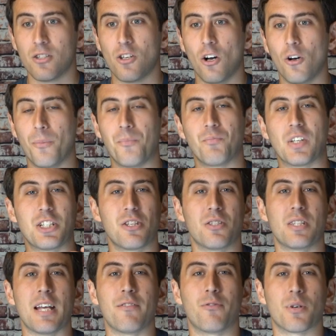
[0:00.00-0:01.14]
So let's just
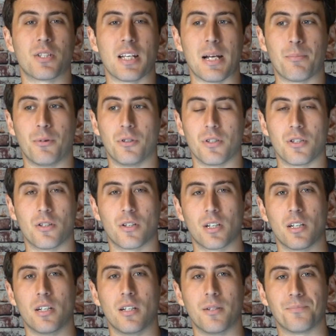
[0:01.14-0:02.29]
say, for example, you're
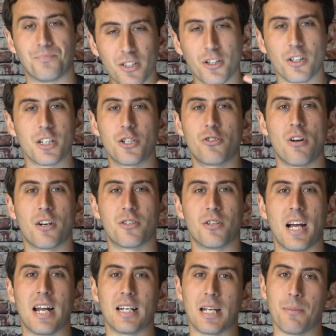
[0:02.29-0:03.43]
gonna structure
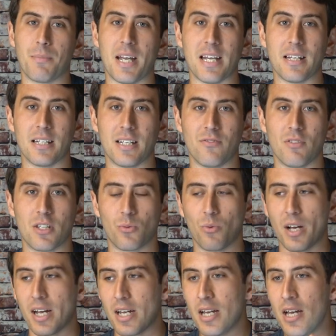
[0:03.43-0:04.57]
how to get paid in this
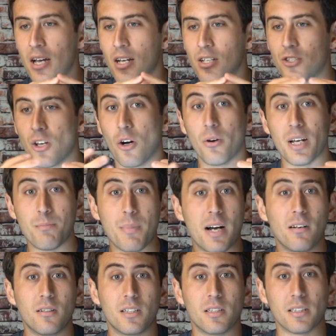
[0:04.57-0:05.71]
way. So in
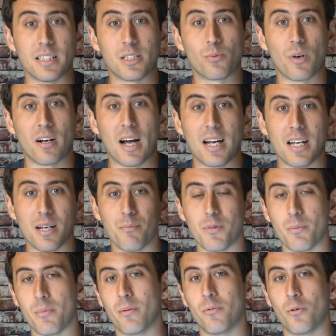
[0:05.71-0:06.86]
Maryland, at least where I am, the
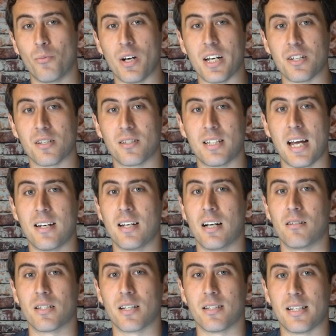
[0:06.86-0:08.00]
minimum wage is
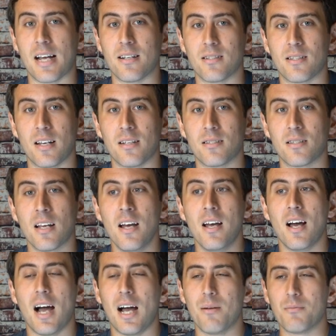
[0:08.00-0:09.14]
$10.10.
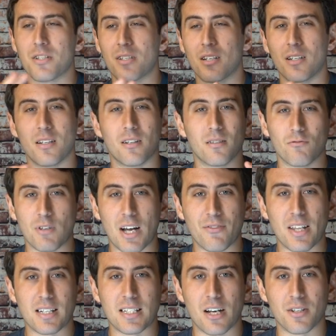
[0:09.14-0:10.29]
I'm just gonna round
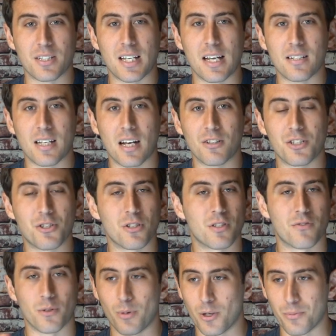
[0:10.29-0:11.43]
that down to $10 just
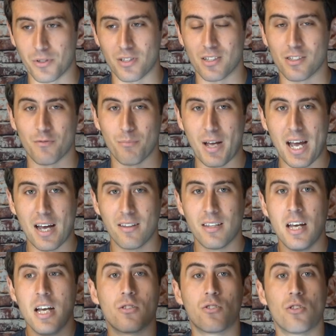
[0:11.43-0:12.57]
for purposes of
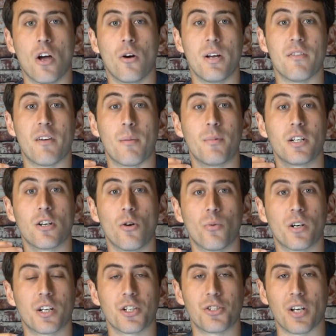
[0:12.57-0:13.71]
math. So if I'm gonna go
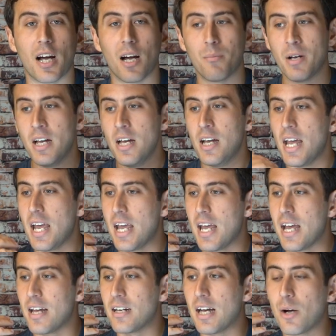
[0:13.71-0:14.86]
work a job
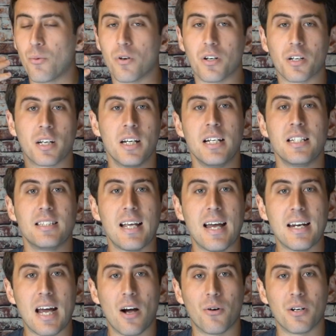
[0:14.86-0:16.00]
and I work
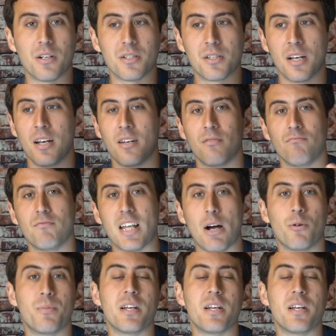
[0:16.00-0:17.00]
10 hours, that would